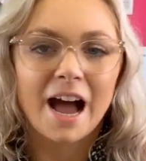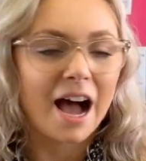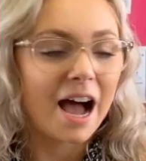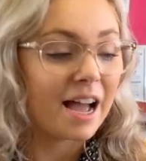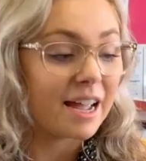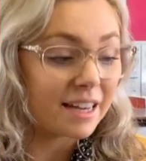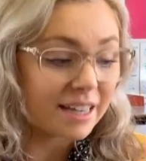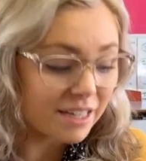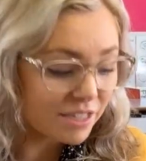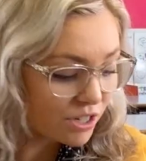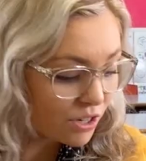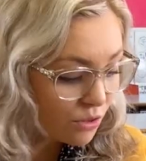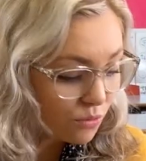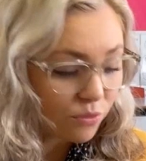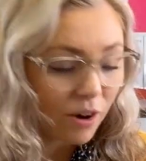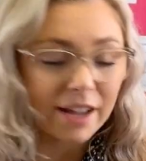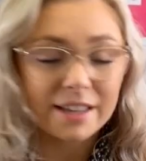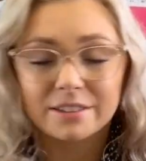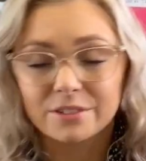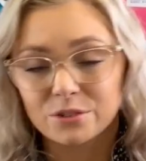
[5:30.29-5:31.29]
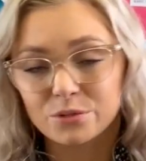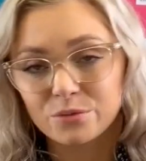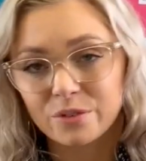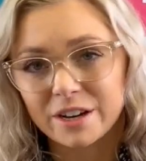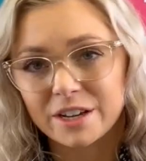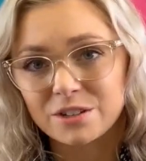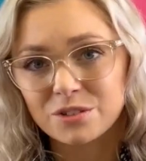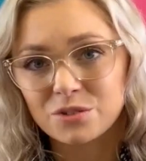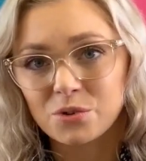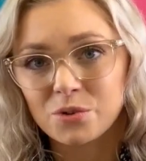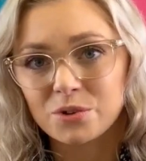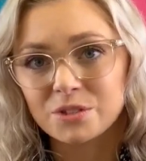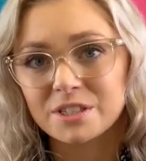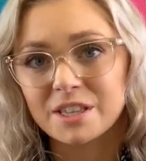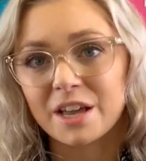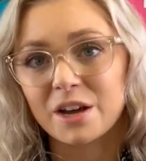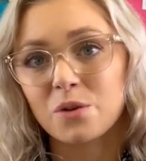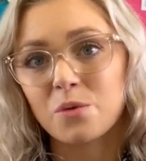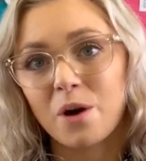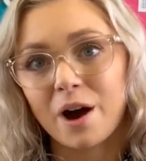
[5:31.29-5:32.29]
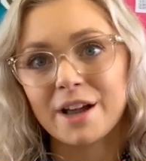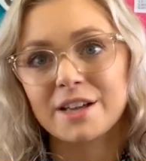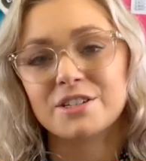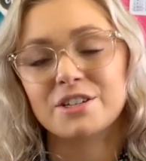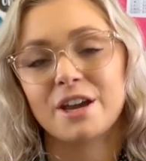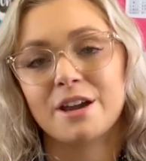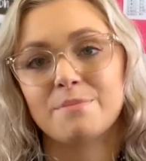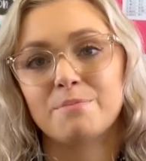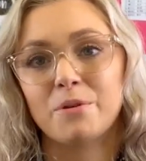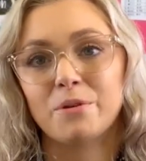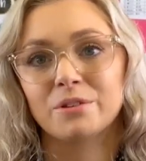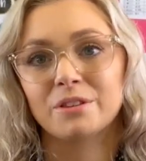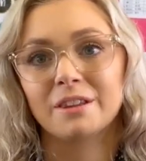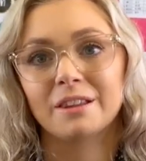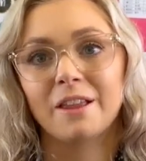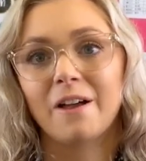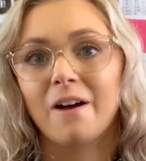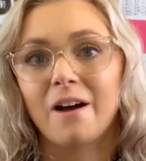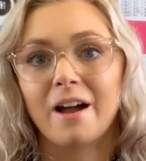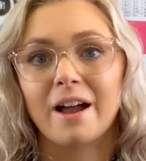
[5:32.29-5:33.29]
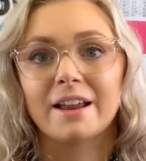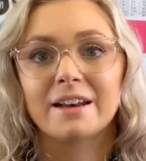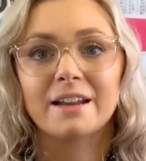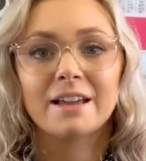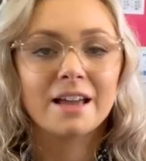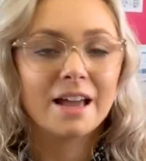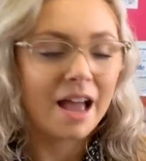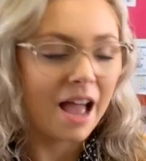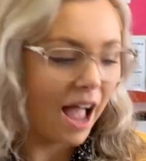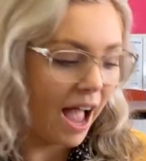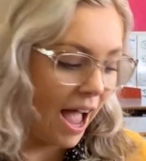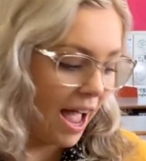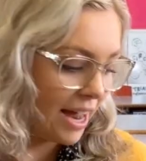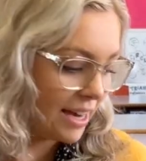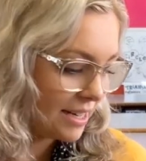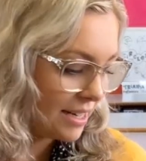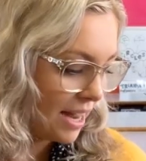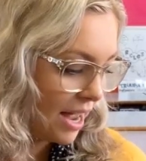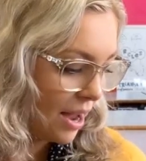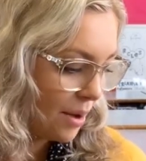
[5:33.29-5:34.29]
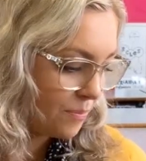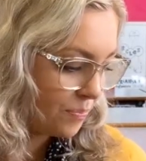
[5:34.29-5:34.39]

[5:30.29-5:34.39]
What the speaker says: It is a great little resource. They're quite cheap online, and